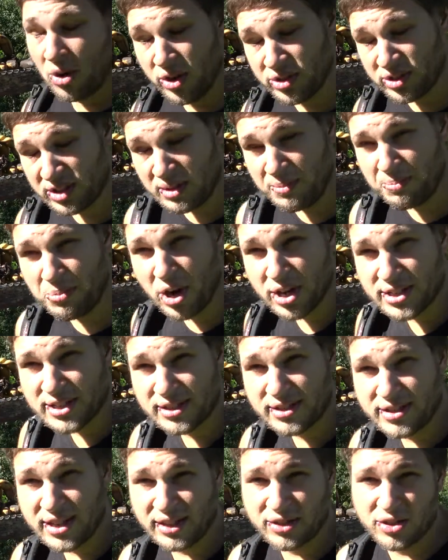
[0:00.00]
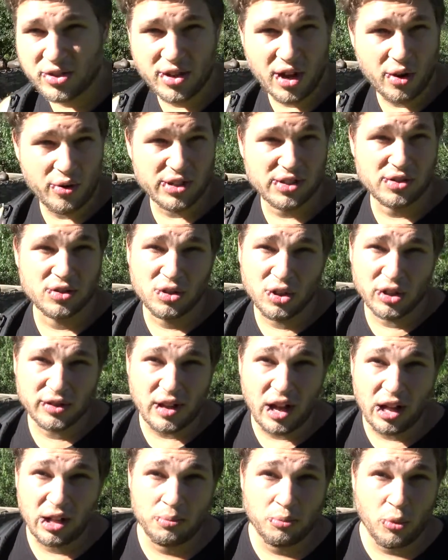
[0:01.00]
most important thing to know is
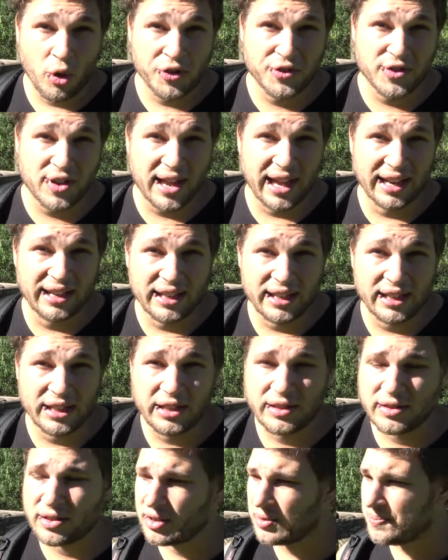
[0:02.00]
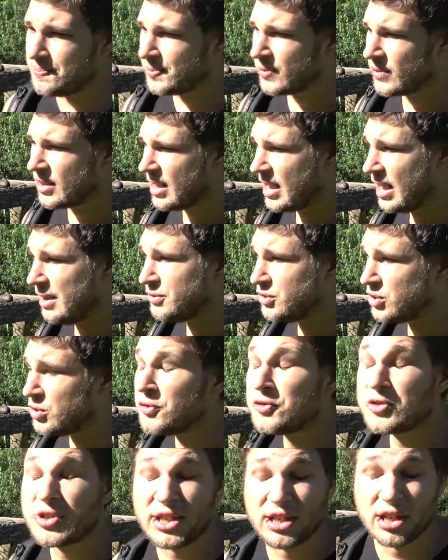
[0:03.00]
not all moths can eat. As
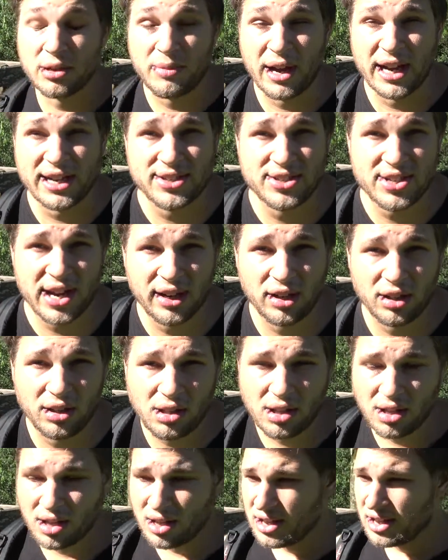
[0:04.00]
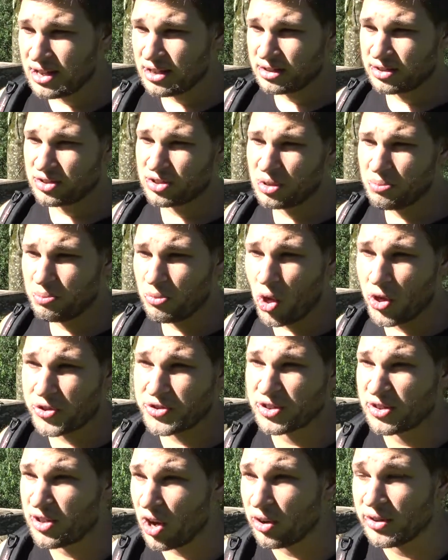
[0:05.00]
you've seen on my channel, some
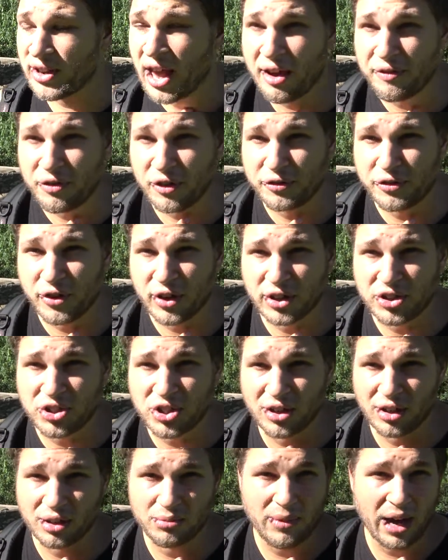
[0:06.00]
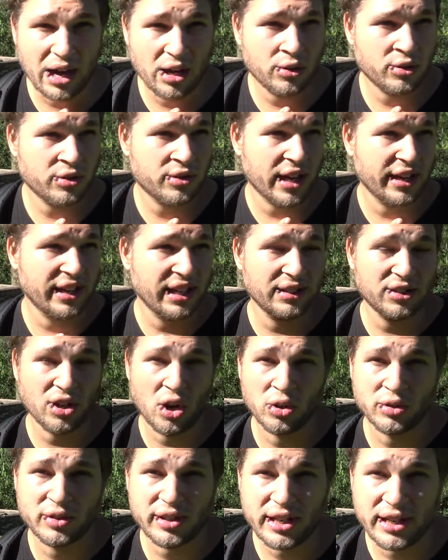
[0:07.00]
moths don't have a functional mouth and they
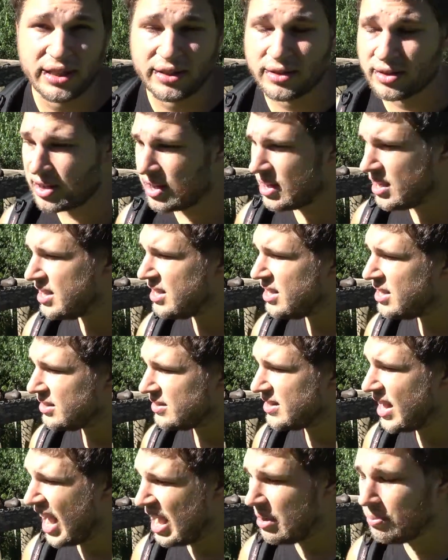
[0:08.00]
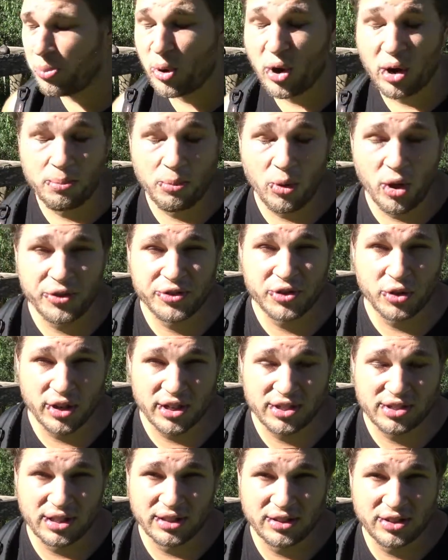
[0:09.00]
don't eat. The emperor moths or
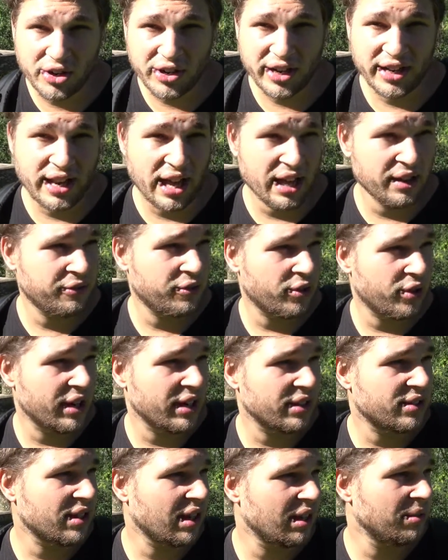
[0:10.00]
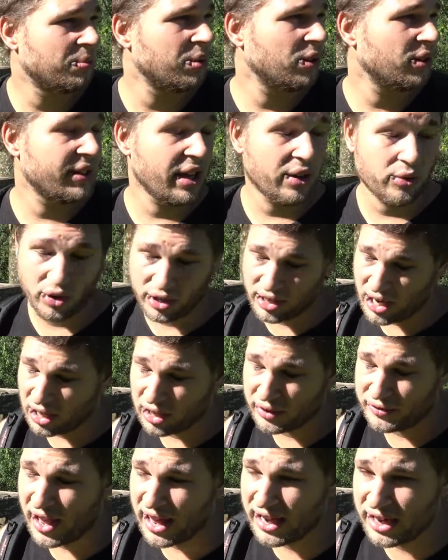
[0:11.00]
the Saturniidae, for example, they run
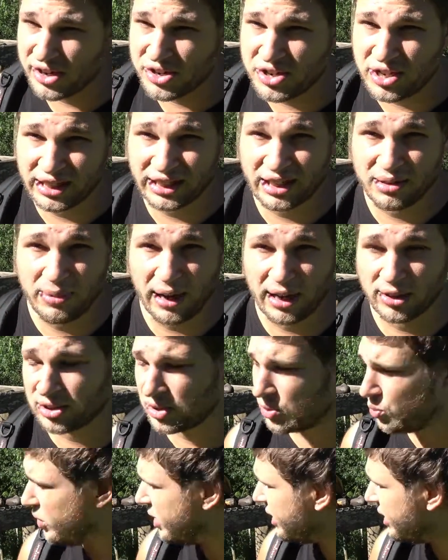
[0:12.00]
out of energy in about a